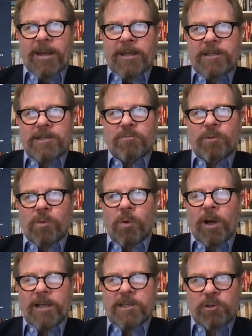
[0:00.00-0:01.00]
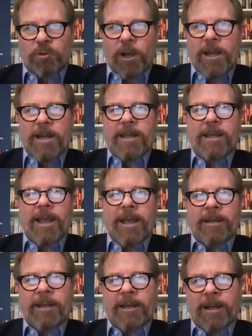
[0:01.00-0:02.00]
It requires training
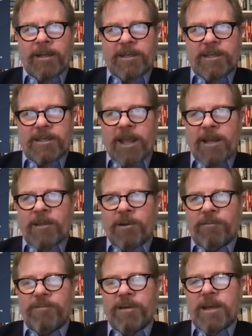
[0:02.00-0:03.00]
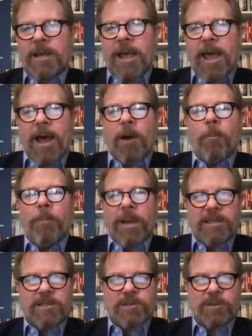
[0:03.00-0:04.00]
and an understanding of how
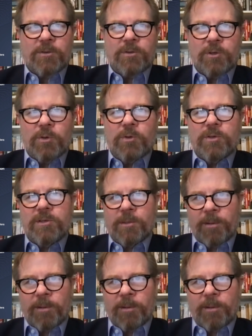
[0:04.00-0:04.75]
best to use the